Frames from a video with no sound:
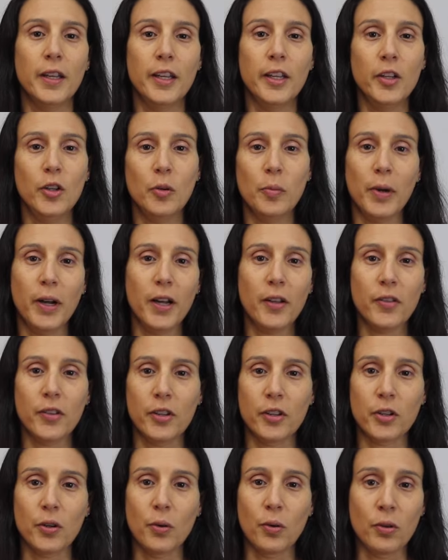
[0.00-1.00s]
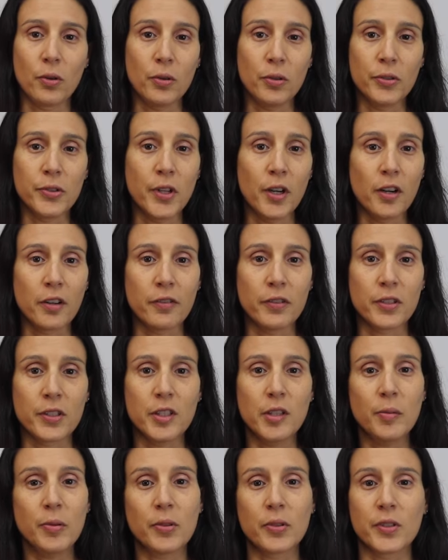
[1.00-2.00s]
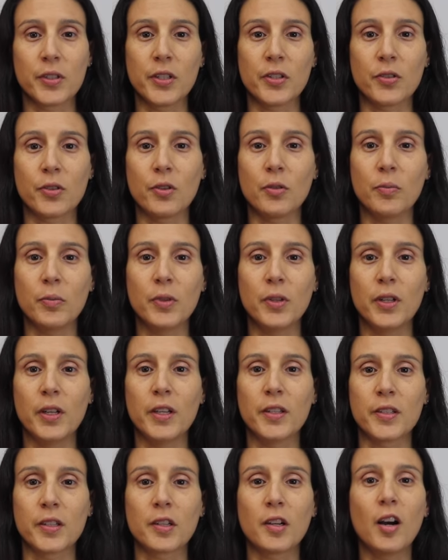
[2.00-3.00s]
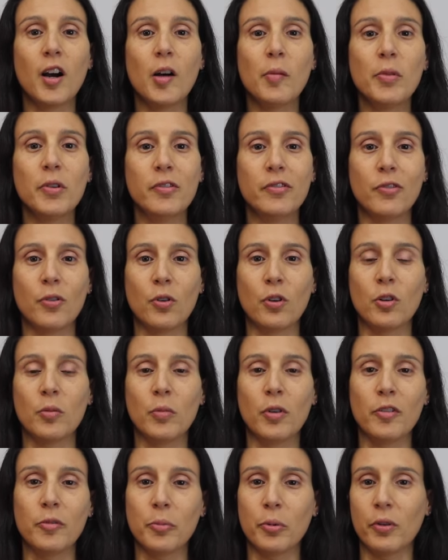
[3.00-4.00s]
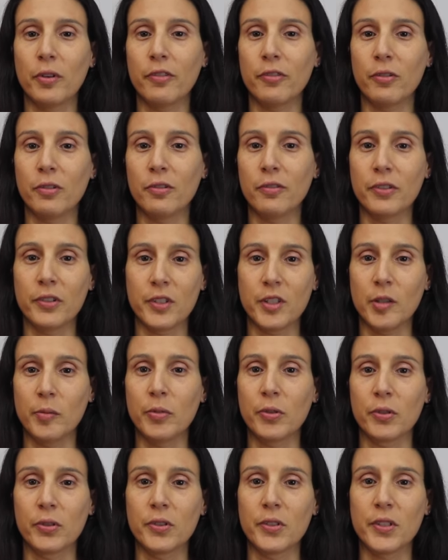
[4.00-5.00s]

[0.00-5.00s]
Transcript: Idiopathic or old dog vestibular syndrome is a common form of peripheral vestibular